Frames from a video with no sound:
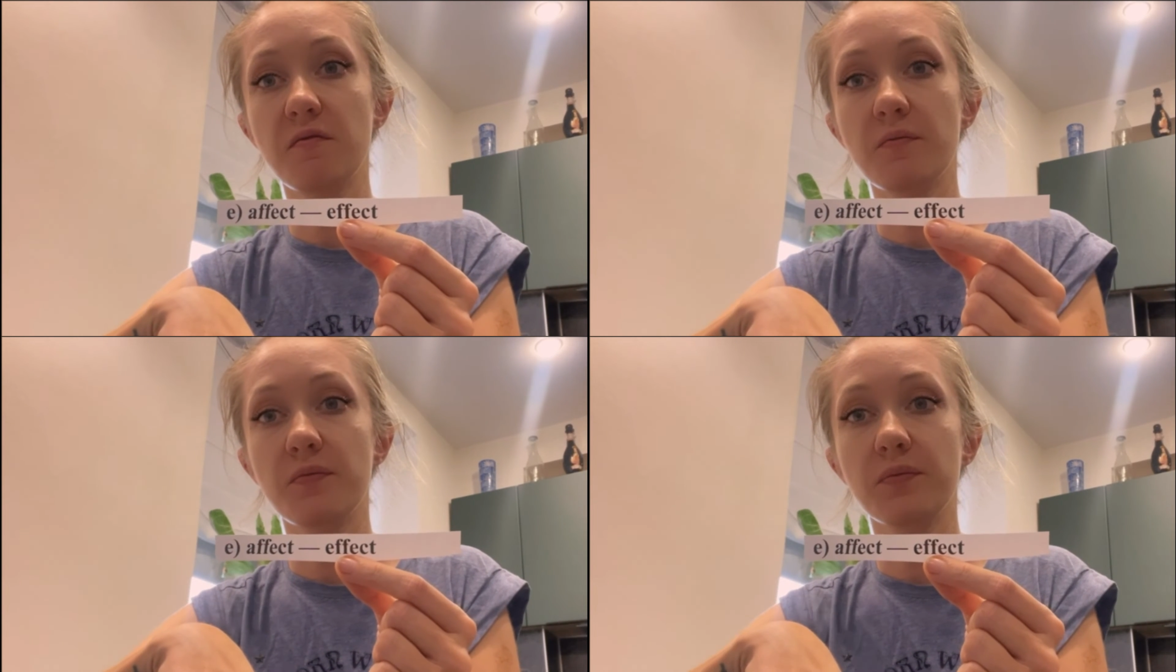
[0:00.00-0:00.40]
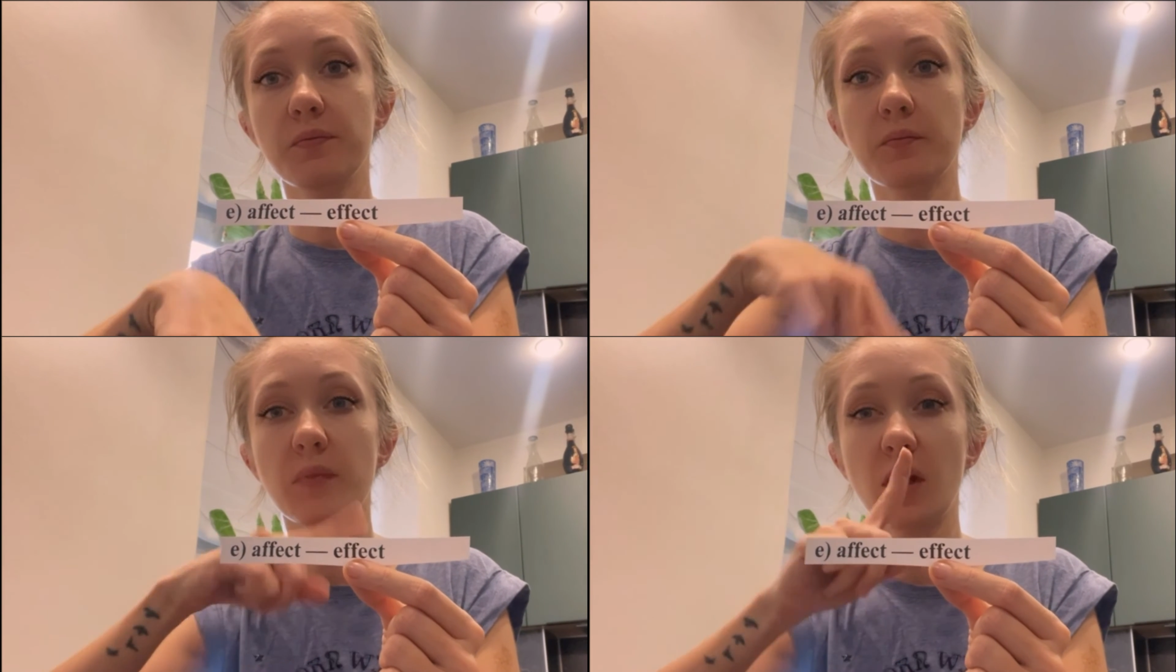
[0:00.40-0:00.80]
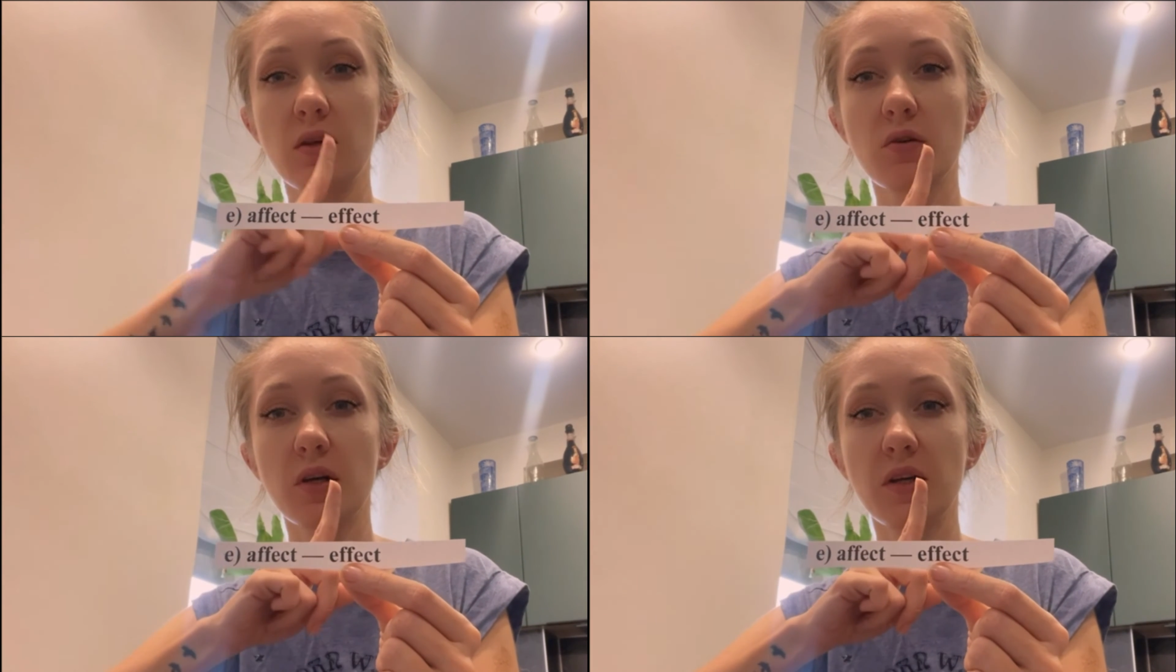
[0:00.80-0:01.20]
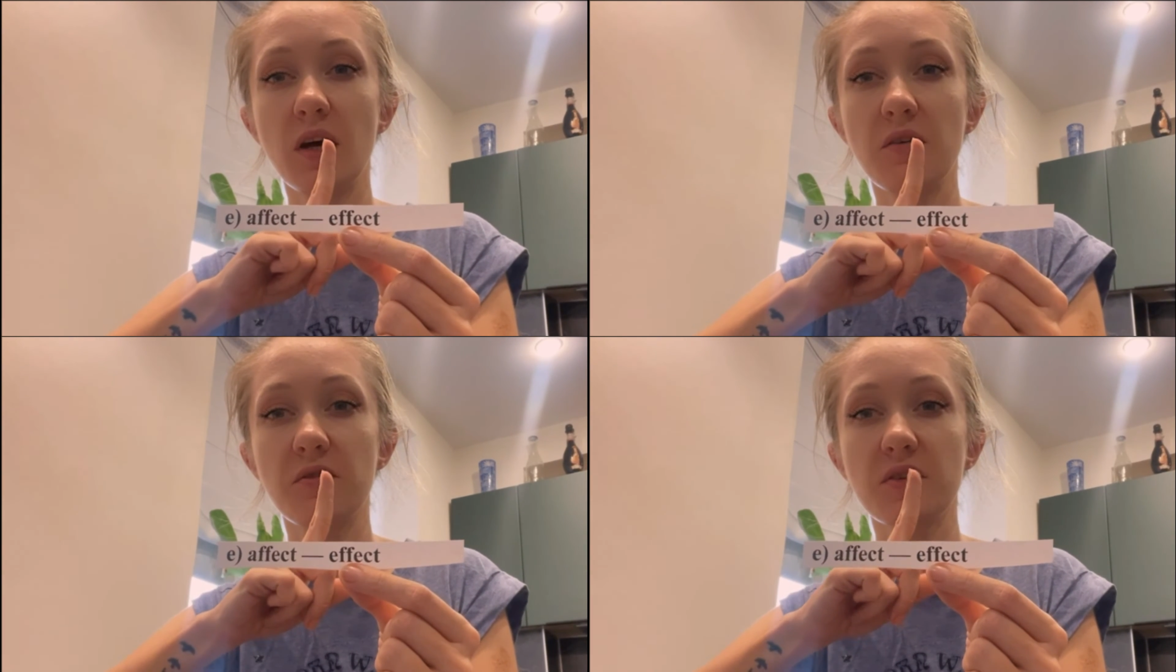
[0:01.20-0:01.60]
you can
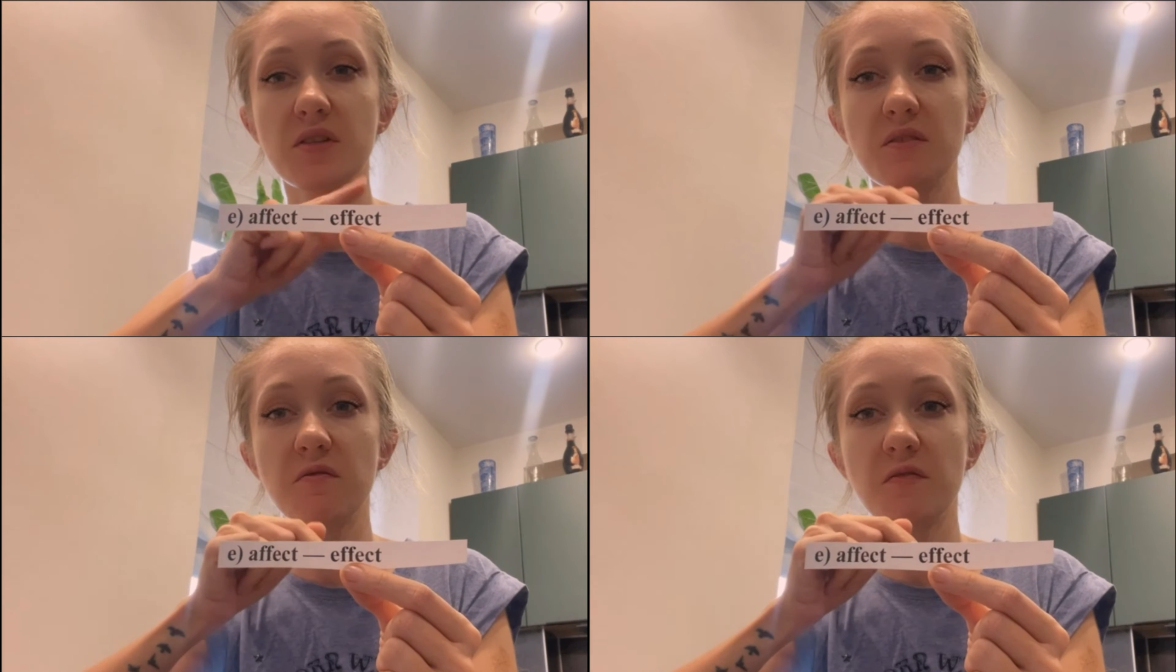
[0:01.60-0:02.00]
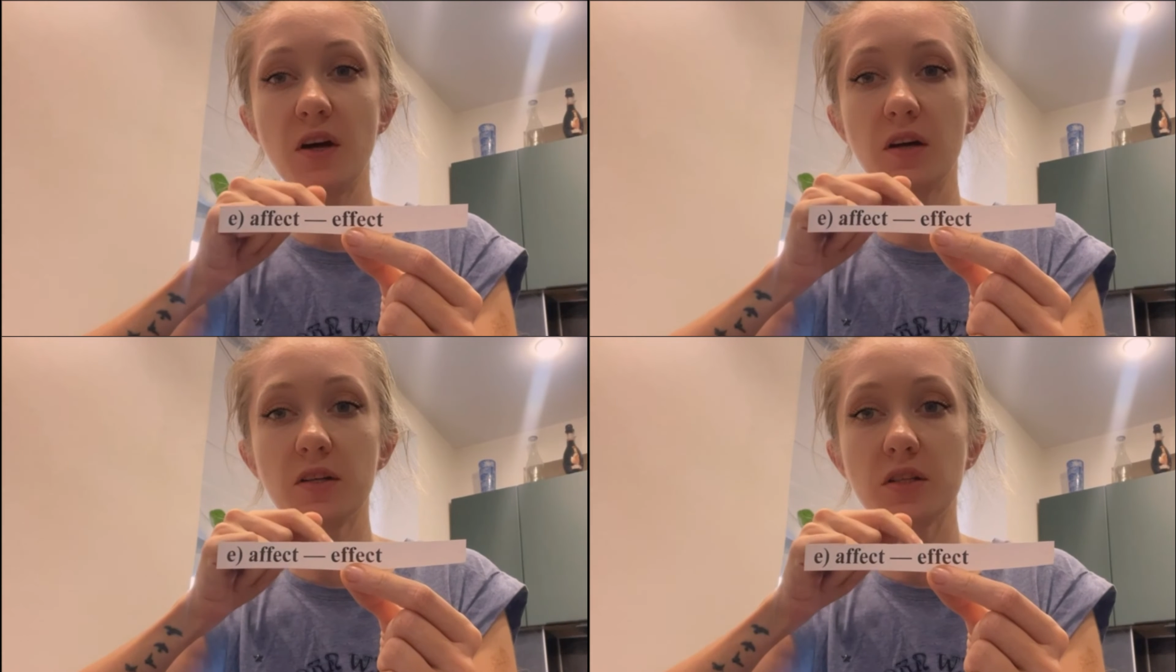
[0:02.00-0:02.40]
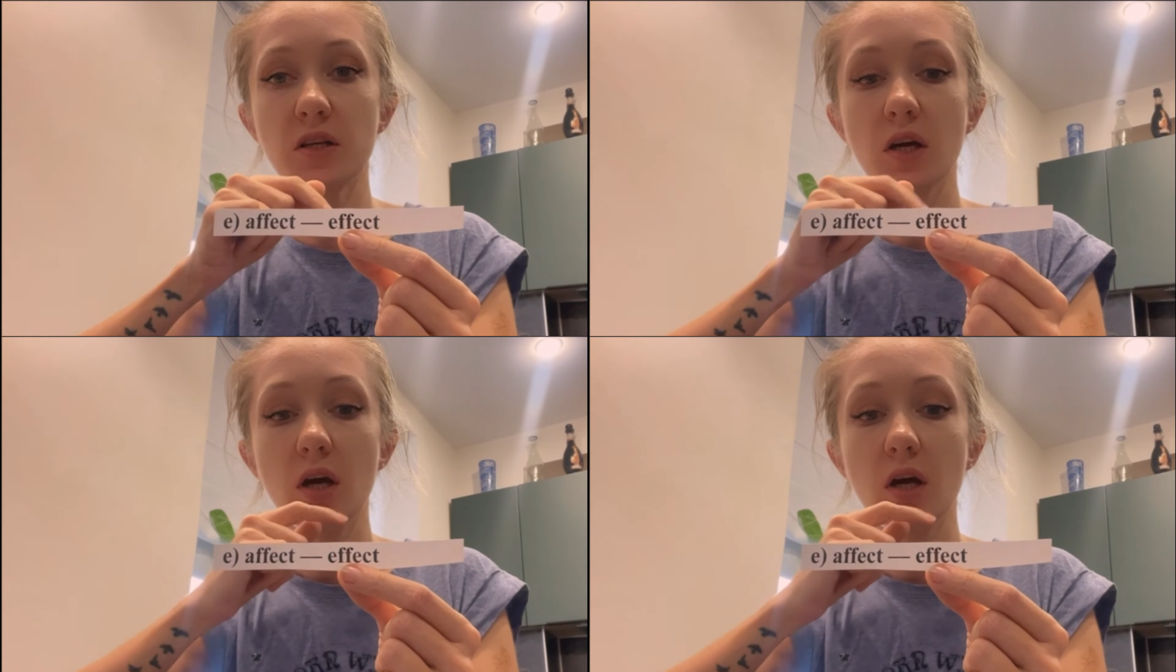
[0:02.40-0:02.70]
have this effect